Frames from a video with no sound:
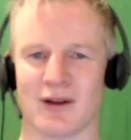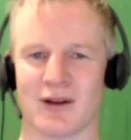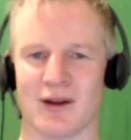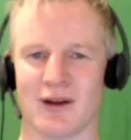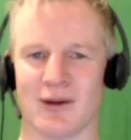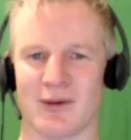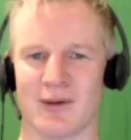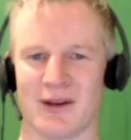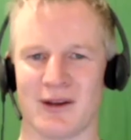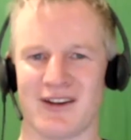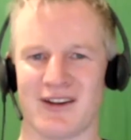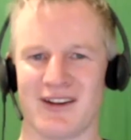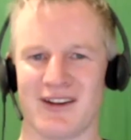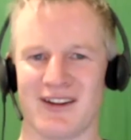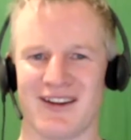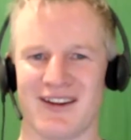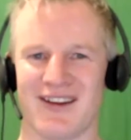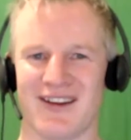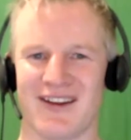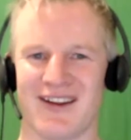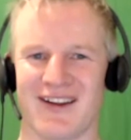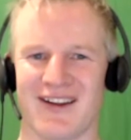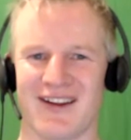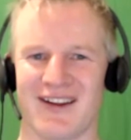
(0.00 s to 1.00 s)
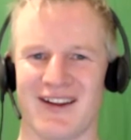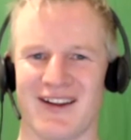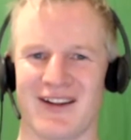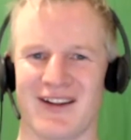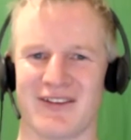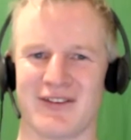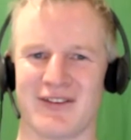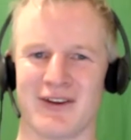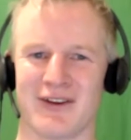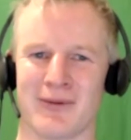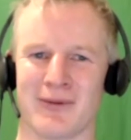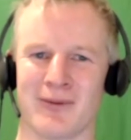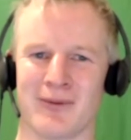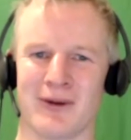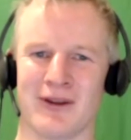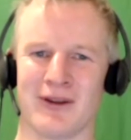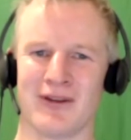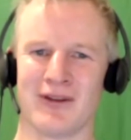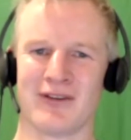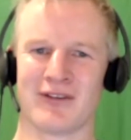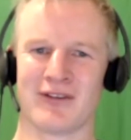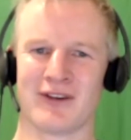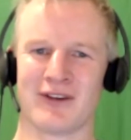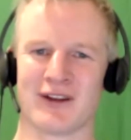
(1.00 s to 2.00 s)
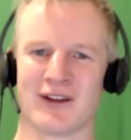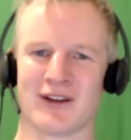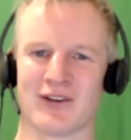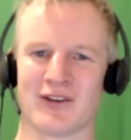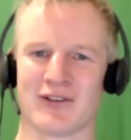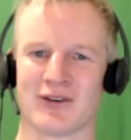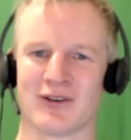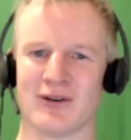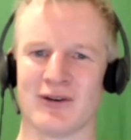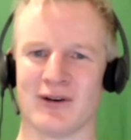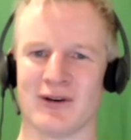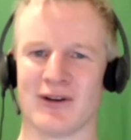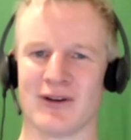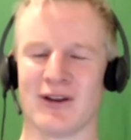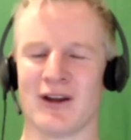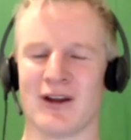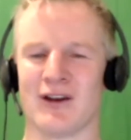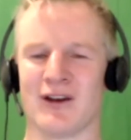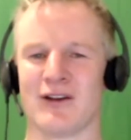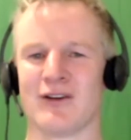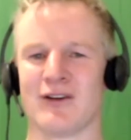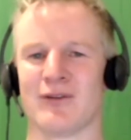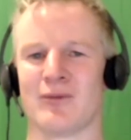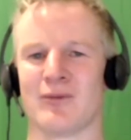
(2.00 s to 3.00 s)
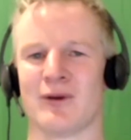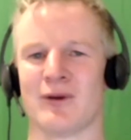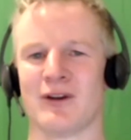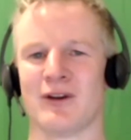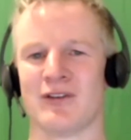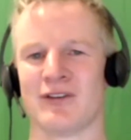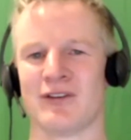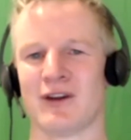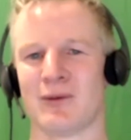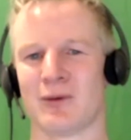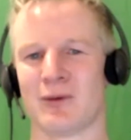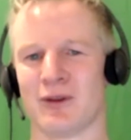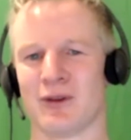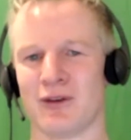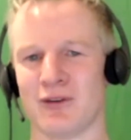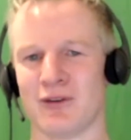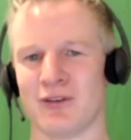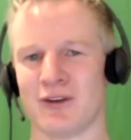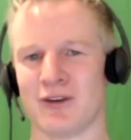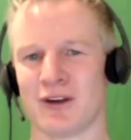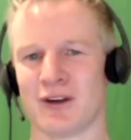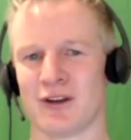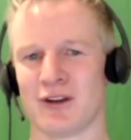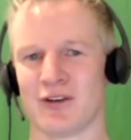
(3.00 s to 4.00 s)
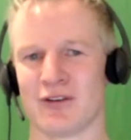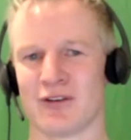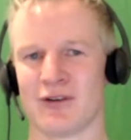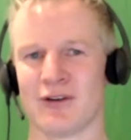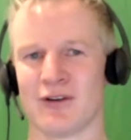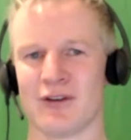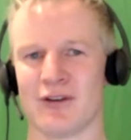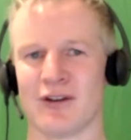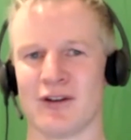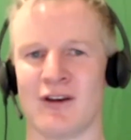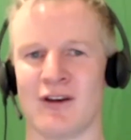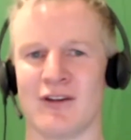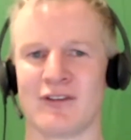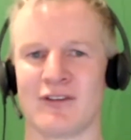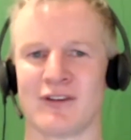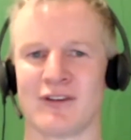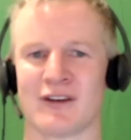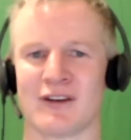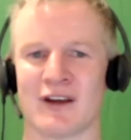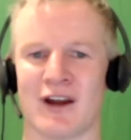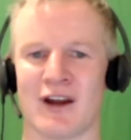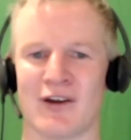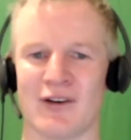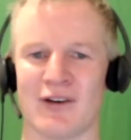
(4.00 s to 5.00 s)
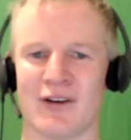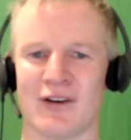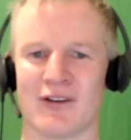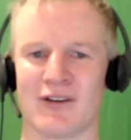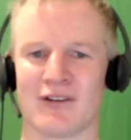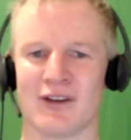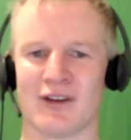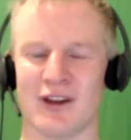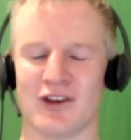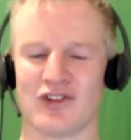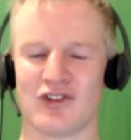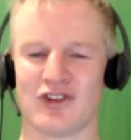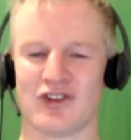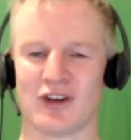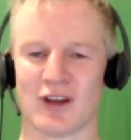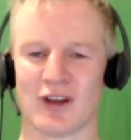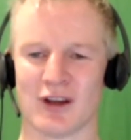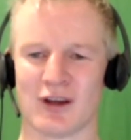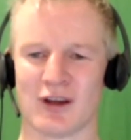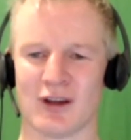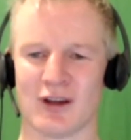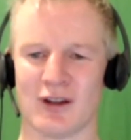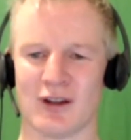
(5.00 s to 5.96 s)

I mean, so we used to get taught, and it, when I say we used to get taught, it is current teaching